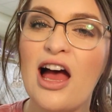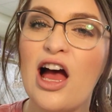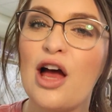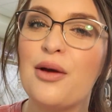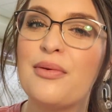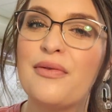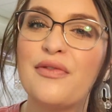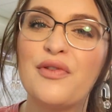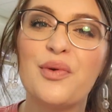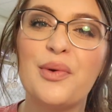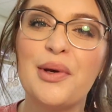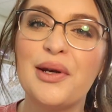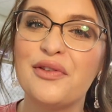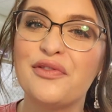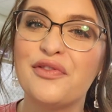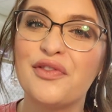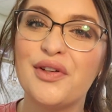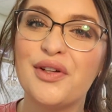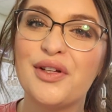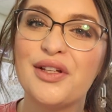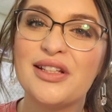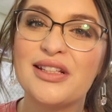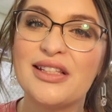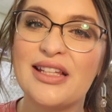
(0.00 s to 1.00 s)
Hope you have a
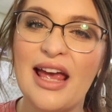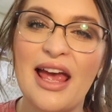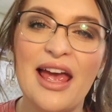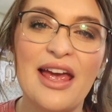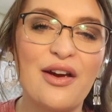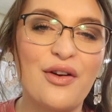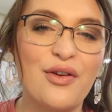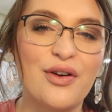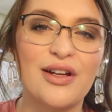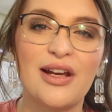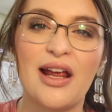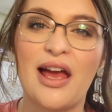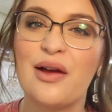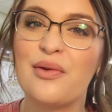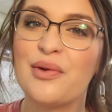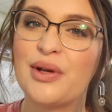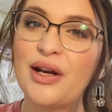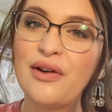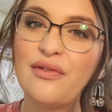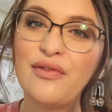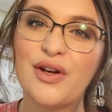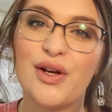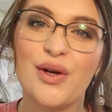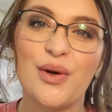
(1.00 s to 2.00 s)
wonderful day or night
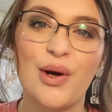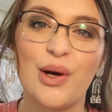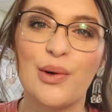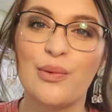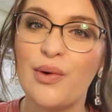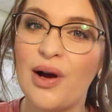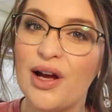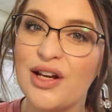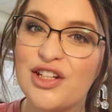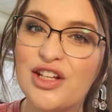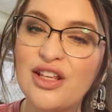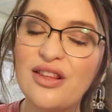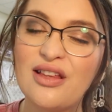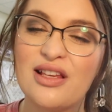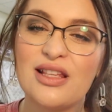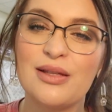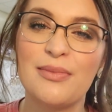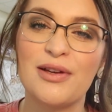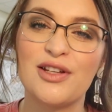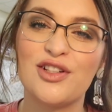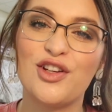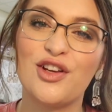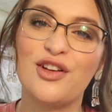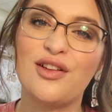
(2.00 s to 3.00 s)
whenever you are watching
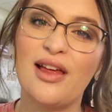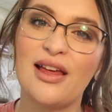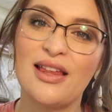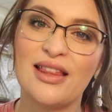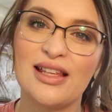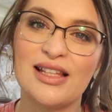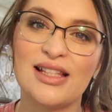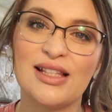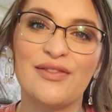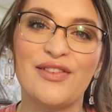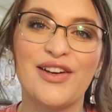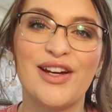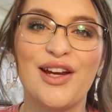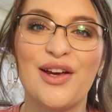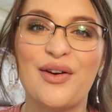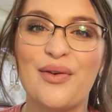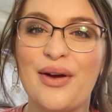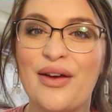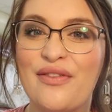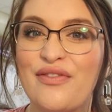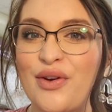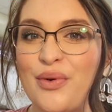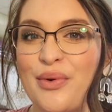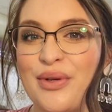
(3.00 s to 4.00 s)
this. Make sure you like this
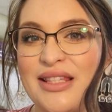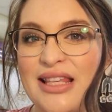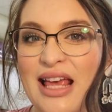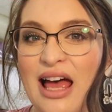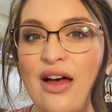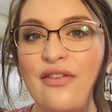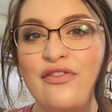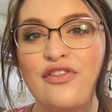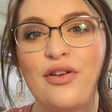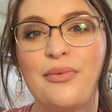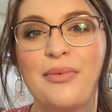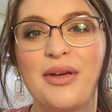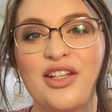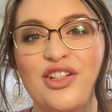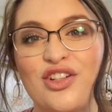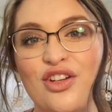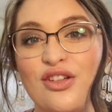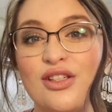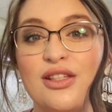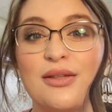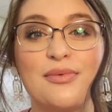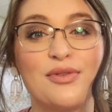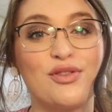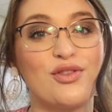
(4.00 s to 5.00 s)
video if it was helpful. Make
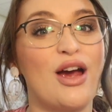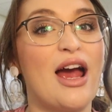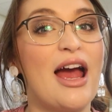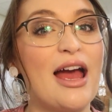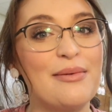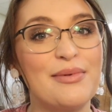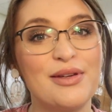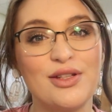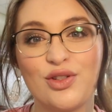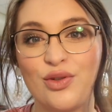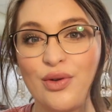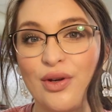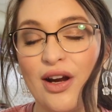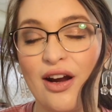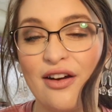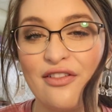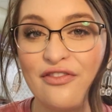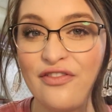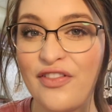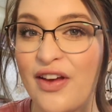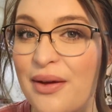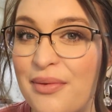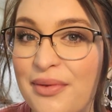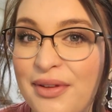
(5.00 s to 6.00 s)
sure you subscribe and join our
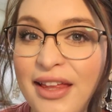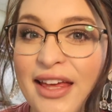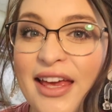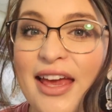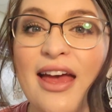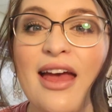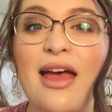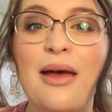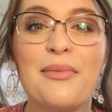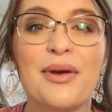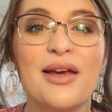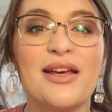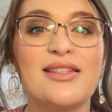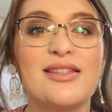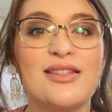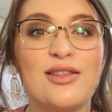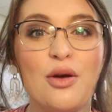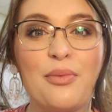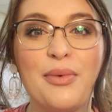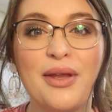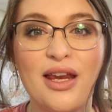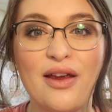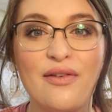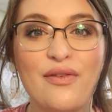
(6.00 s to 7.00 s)
family, because
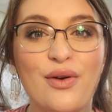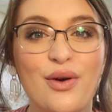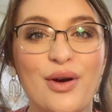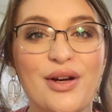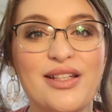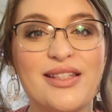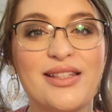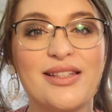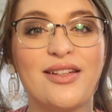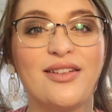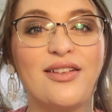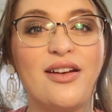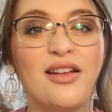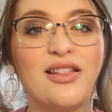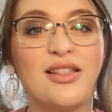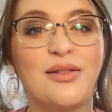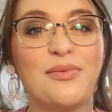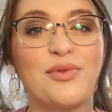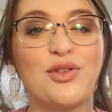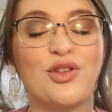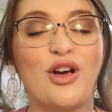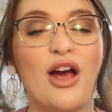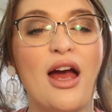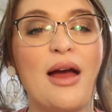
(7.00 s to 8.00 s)
so many of you are still not
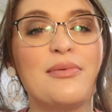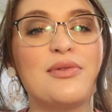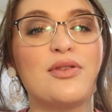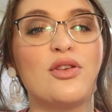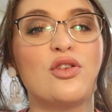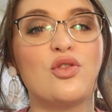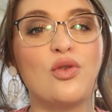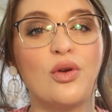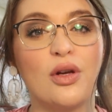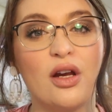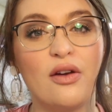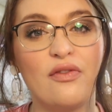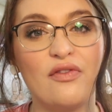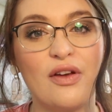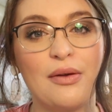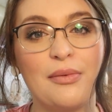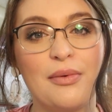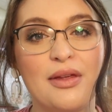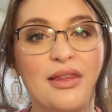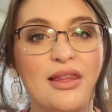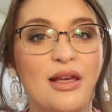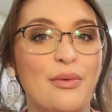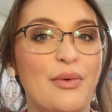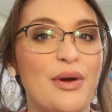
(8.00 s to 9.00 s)
subscribed. So join our
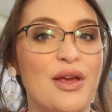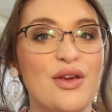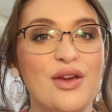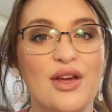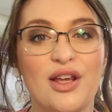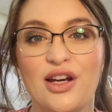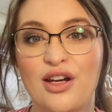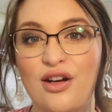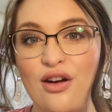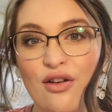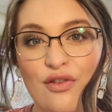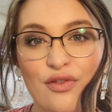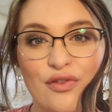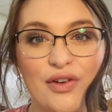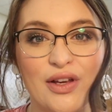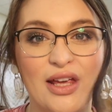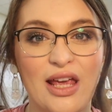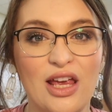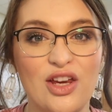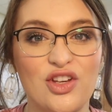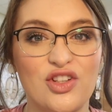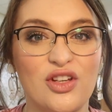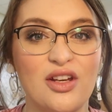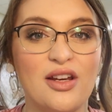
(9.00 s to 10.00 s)
family, that way you get a
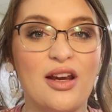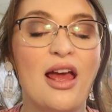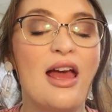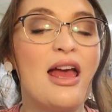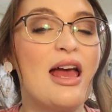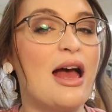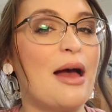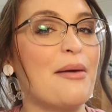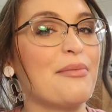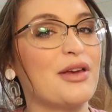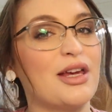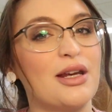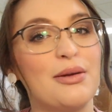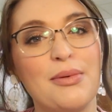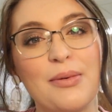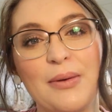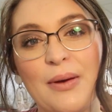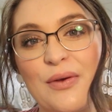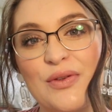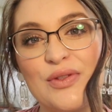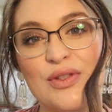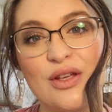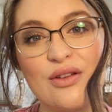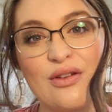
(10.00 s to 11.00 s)
notification. I'm gonna be
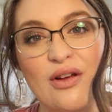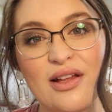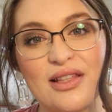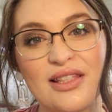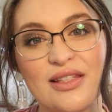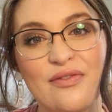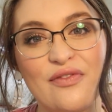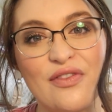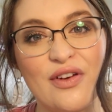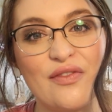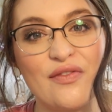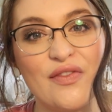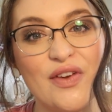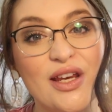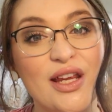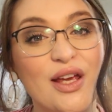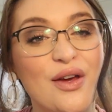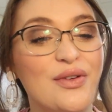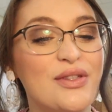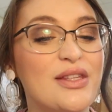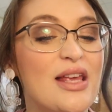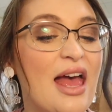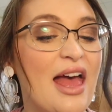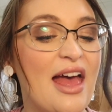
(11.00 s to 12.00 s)
posting lots of fun
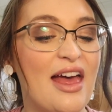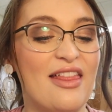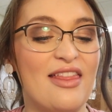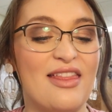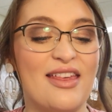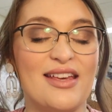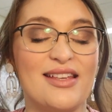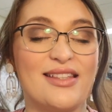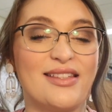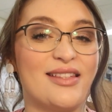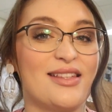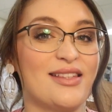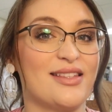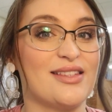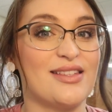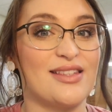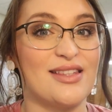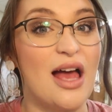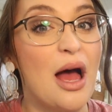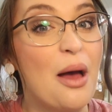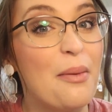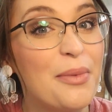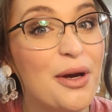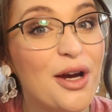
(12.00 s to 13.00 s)
videos this
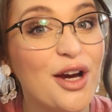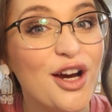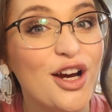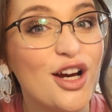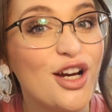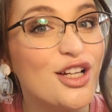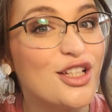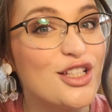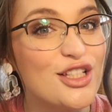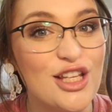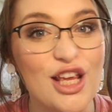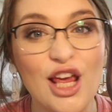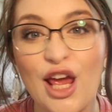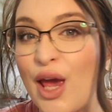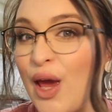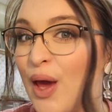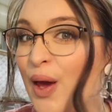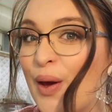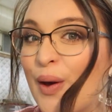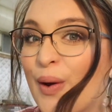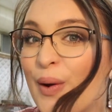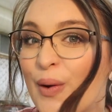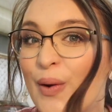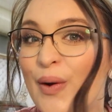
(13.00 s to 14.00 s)
summer
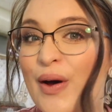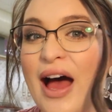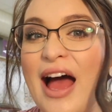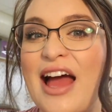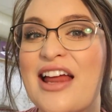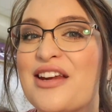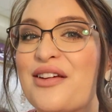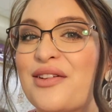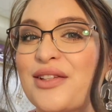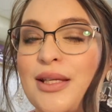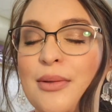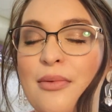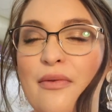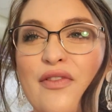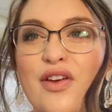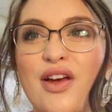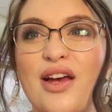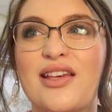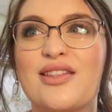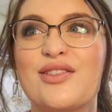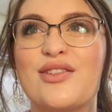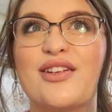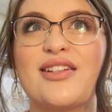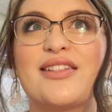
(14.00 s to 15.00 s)
too. I know some of
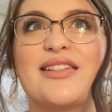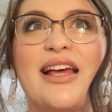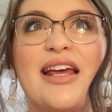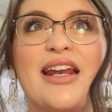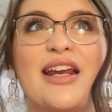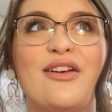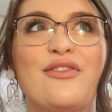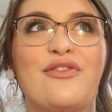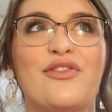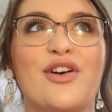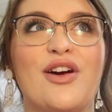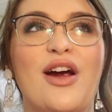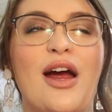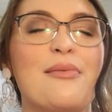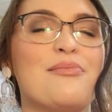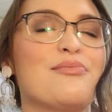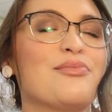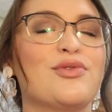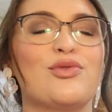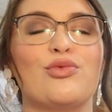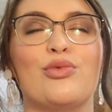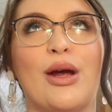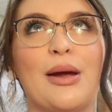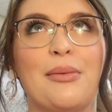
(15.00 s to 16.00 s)
you guys are excited for,
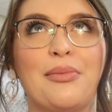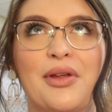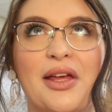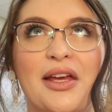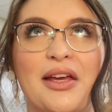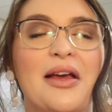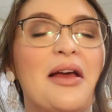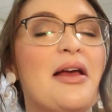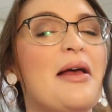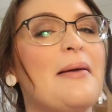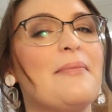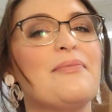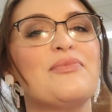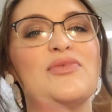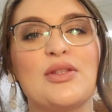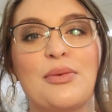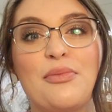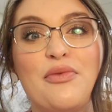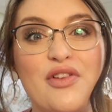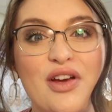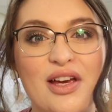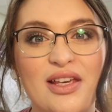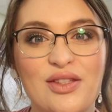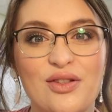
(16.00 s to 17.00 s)
I'm rambling,
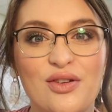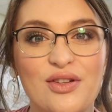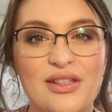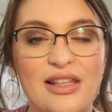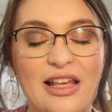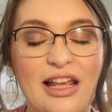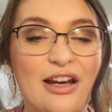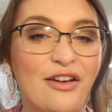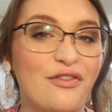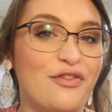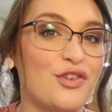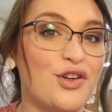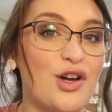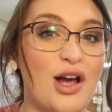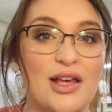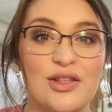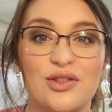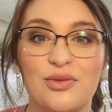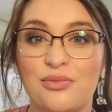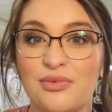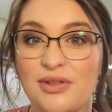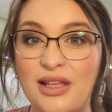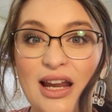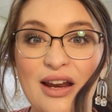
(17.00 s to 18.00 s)
some of you guys are excited for
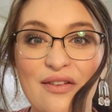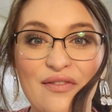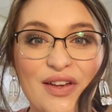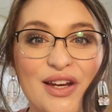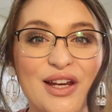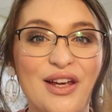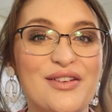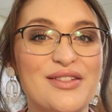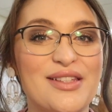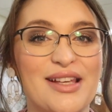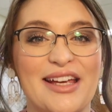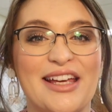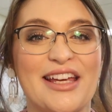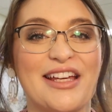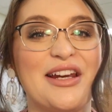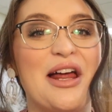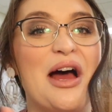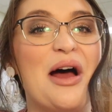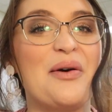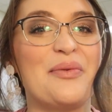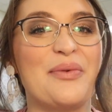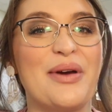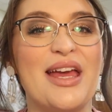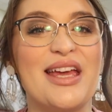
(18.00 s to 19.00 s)
classroom setup videos. I
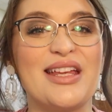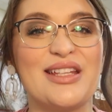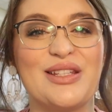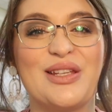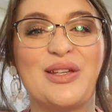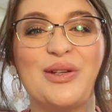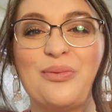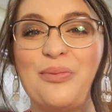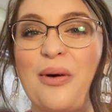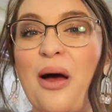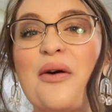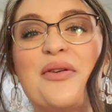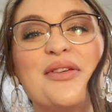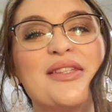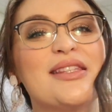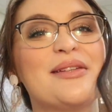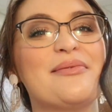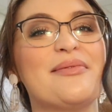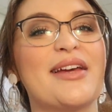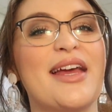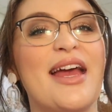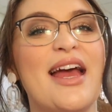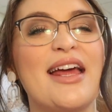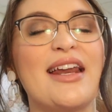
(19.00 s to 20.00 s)
cannot wait to post
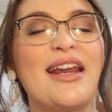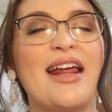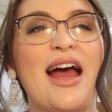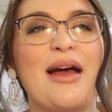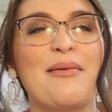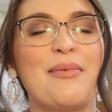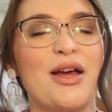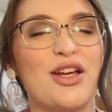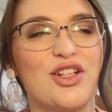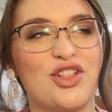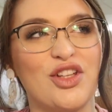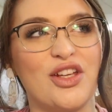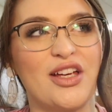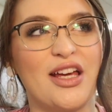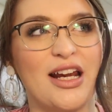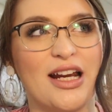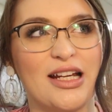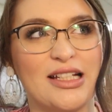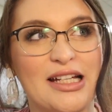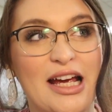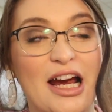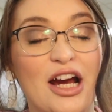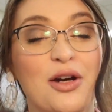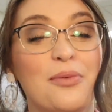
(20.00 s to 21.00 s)
them again. I'm actually
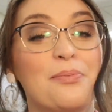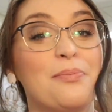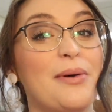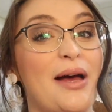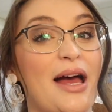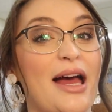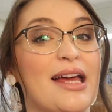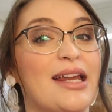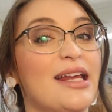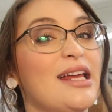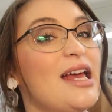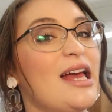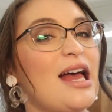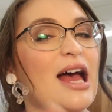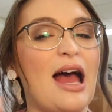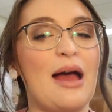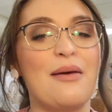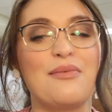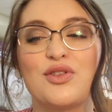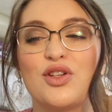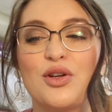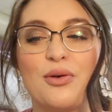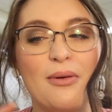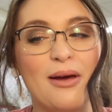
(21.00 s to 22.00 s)
kind of tired, but
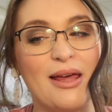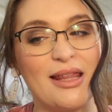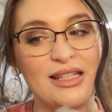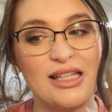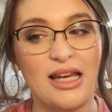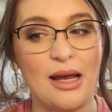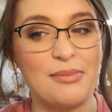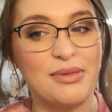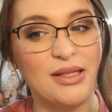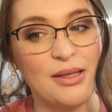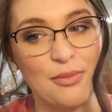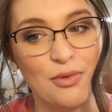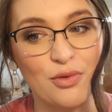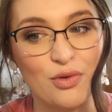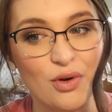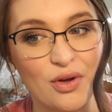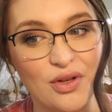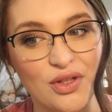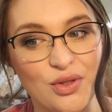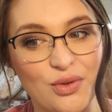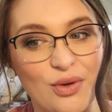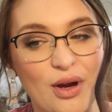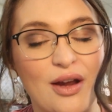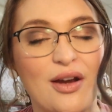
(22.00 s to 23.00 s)
I'm sure by the time summer
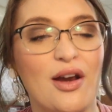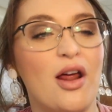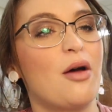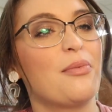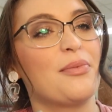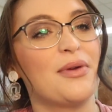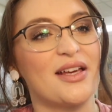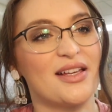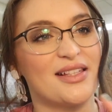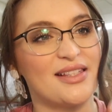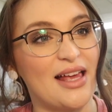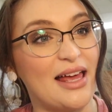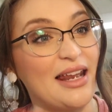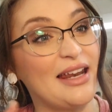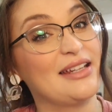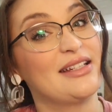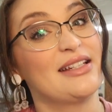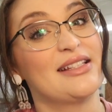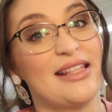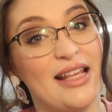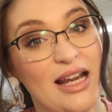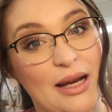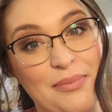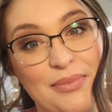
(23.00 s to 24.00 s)
rolls around, I'll be excited
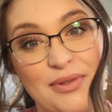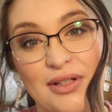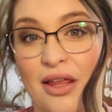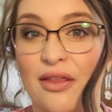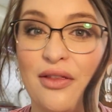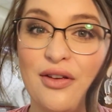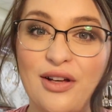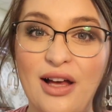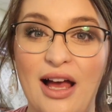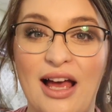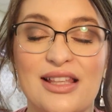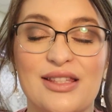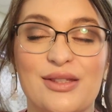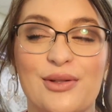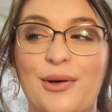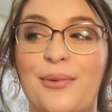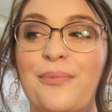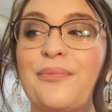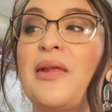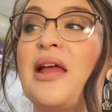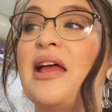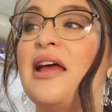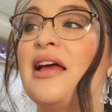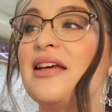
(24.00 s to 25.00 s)
to set up another
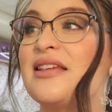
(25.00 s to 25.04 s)
classroom.